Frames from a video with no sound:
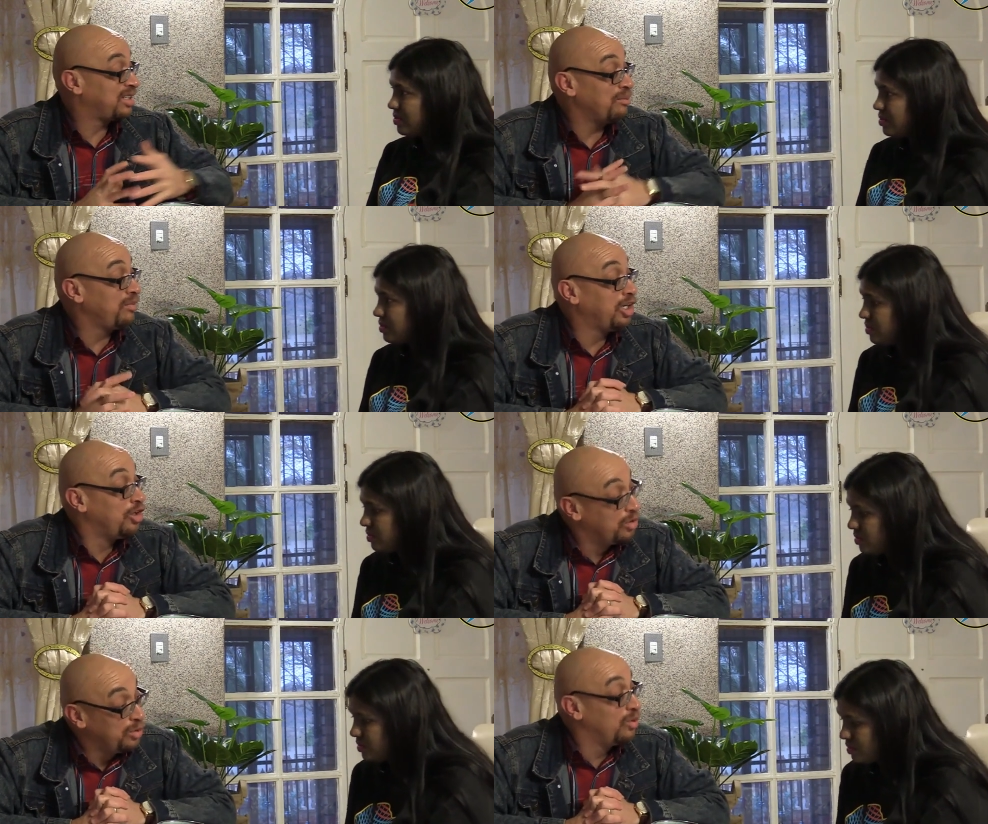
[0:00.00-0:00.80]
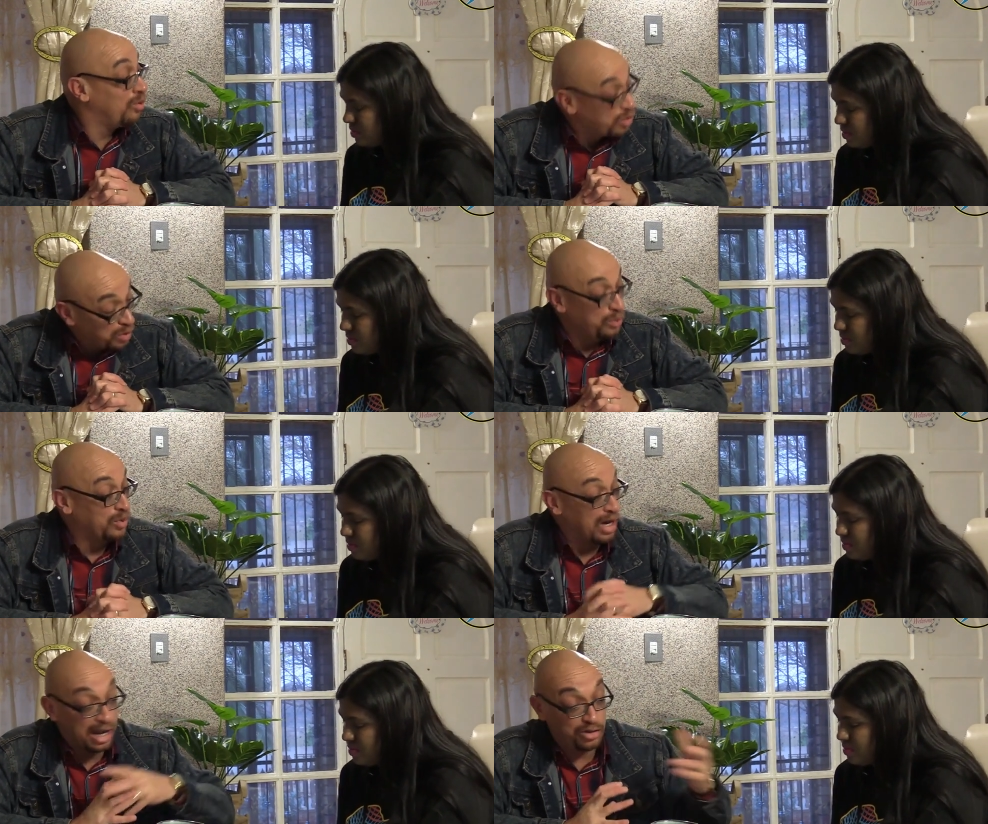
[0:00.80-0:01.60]
Speaker 1: something you too
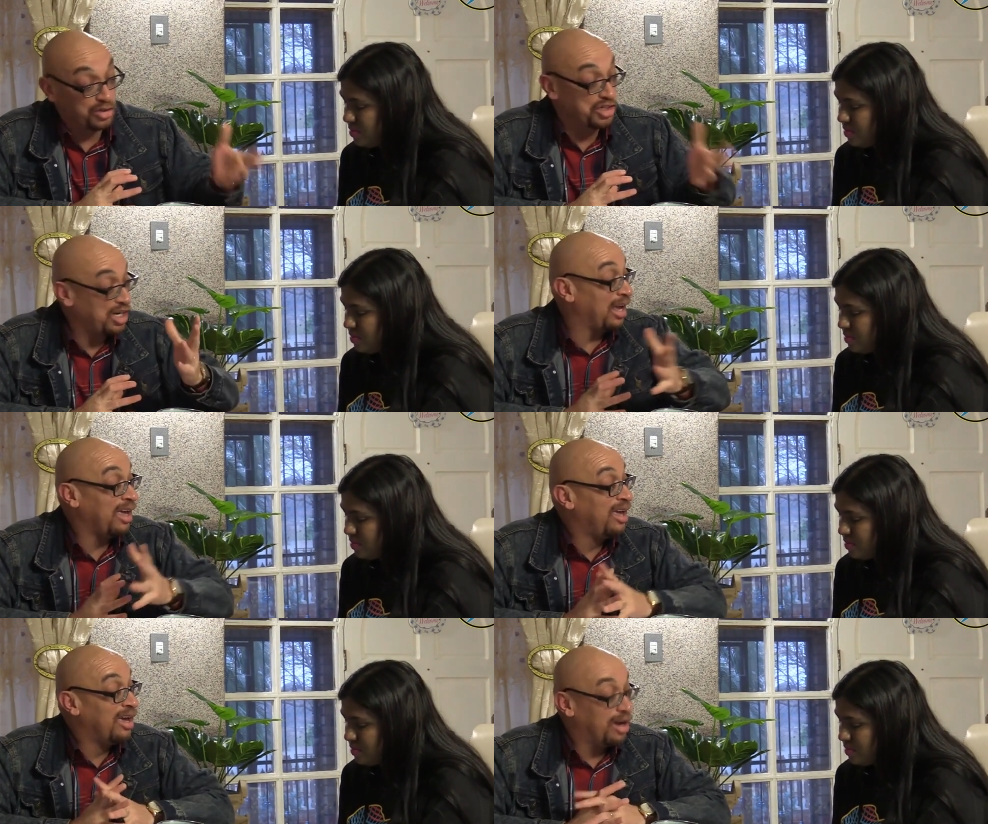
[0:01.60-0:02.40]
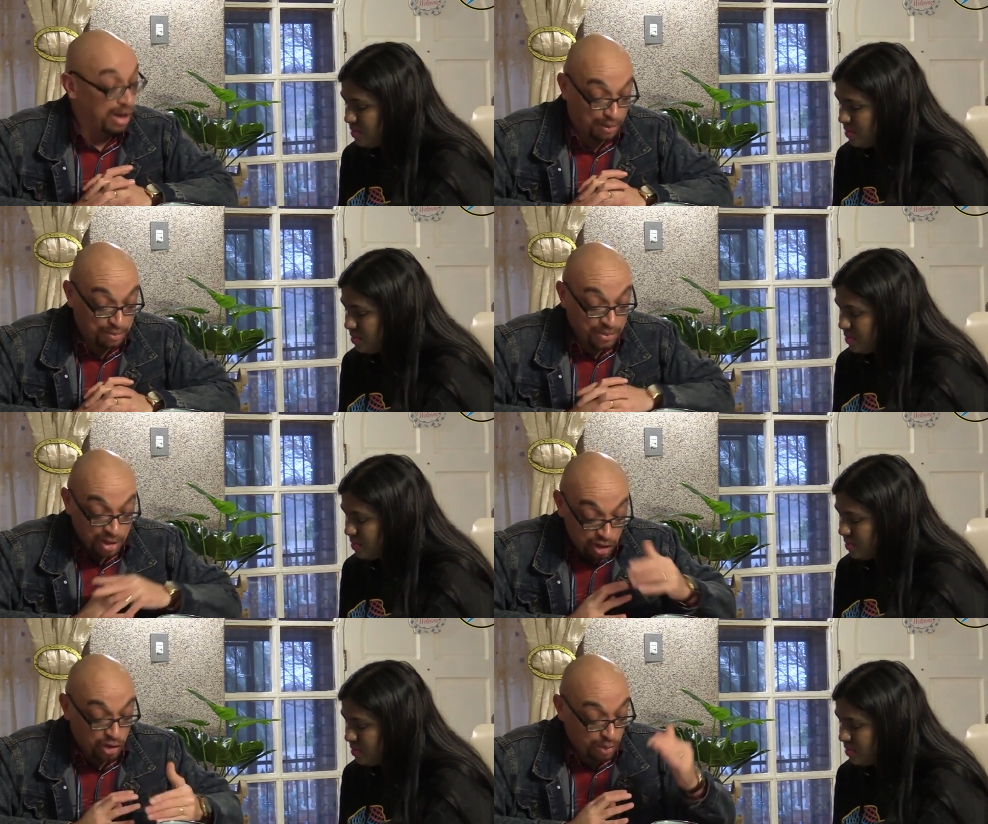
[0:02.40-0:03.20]
would like to share um,
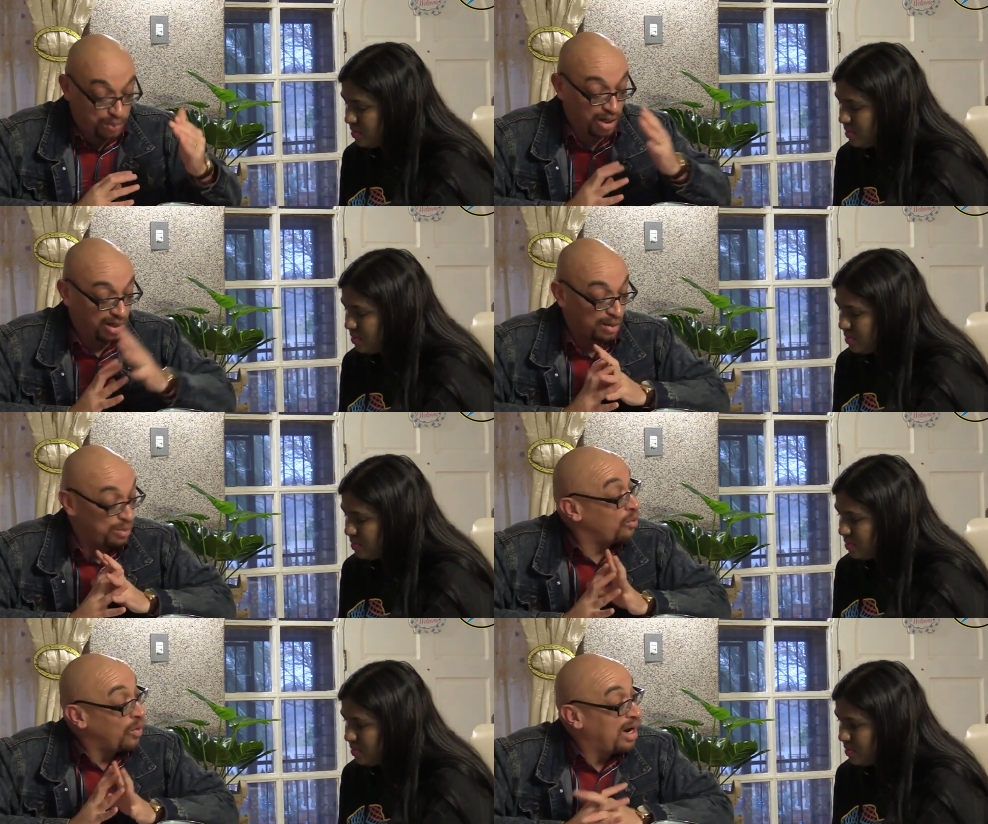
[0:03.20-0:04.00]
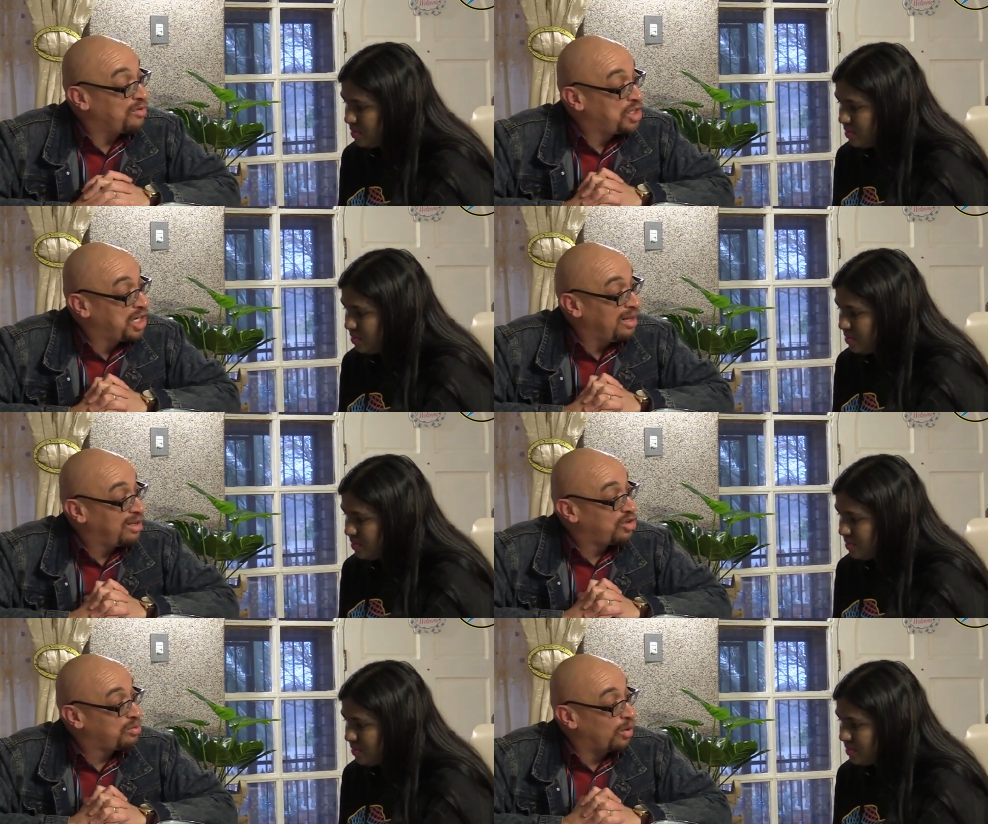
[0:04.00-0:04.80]
just to build up on what I've shared
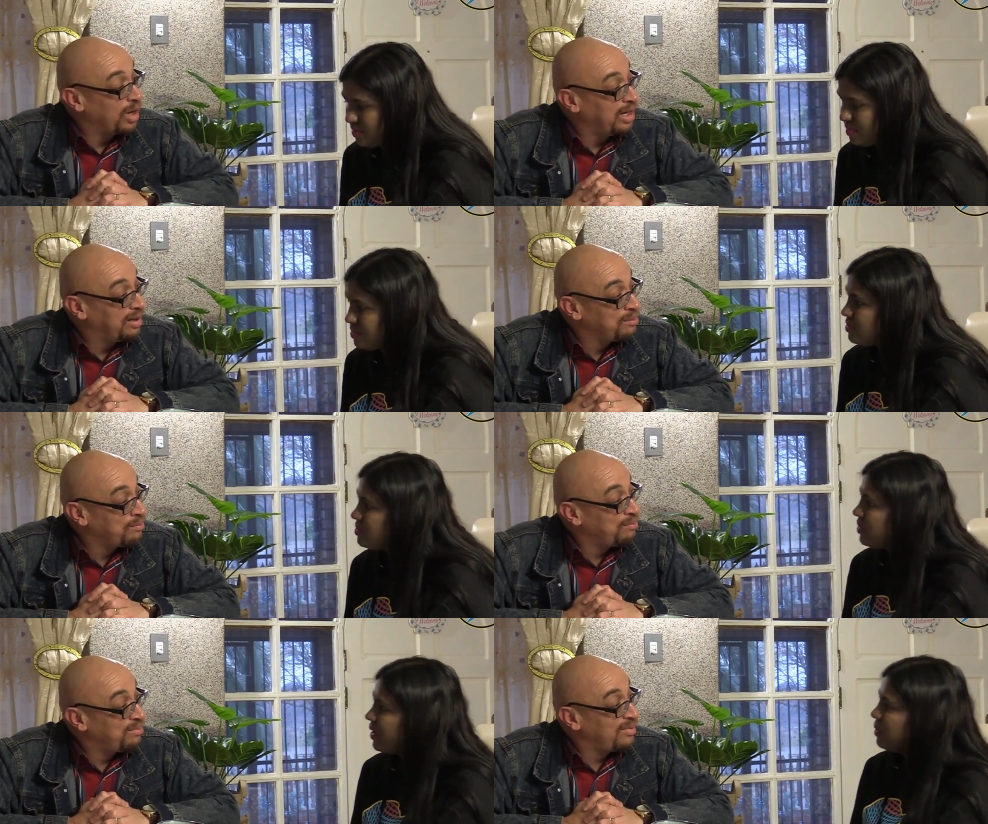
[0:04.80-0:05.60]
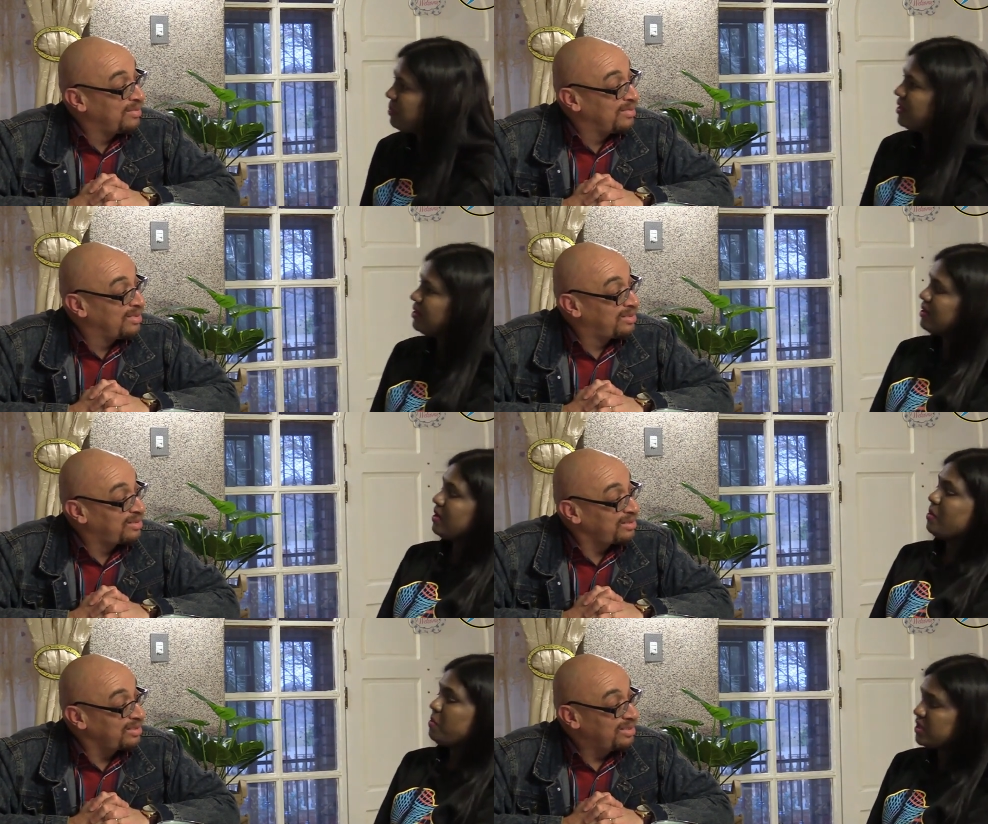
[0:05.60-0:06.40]
this morning.
Speaker 2: Amen.
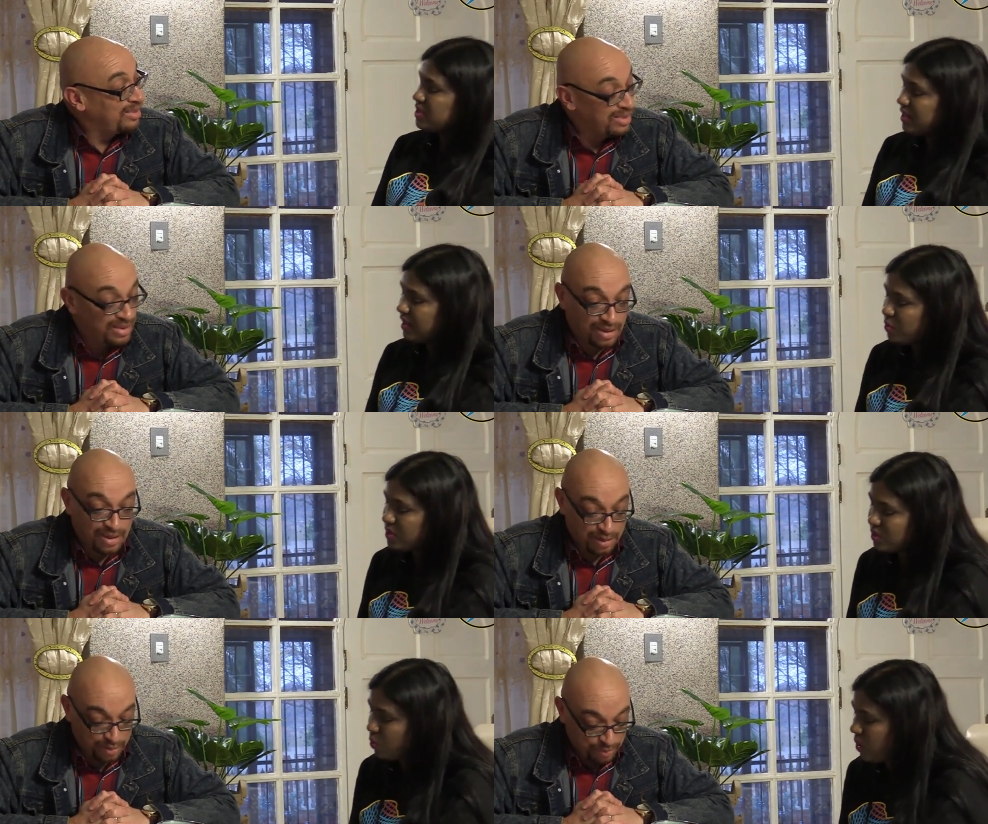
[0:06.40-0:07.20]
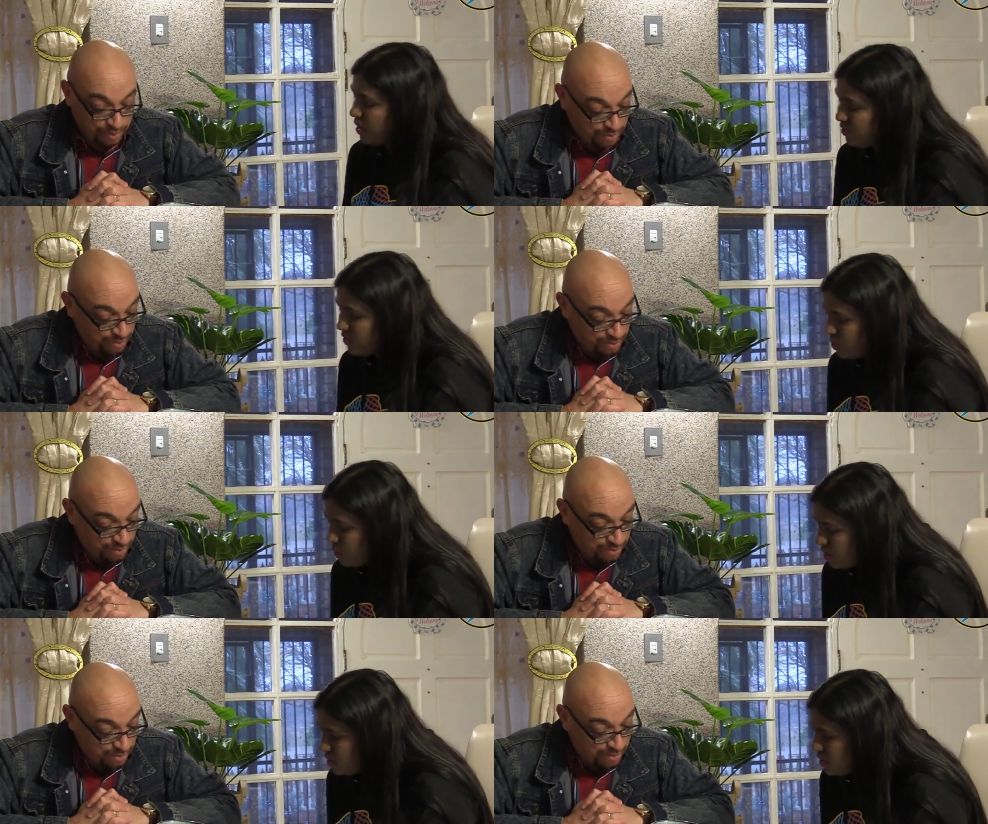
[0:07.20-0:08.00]
Pastor, that was a wonderful word.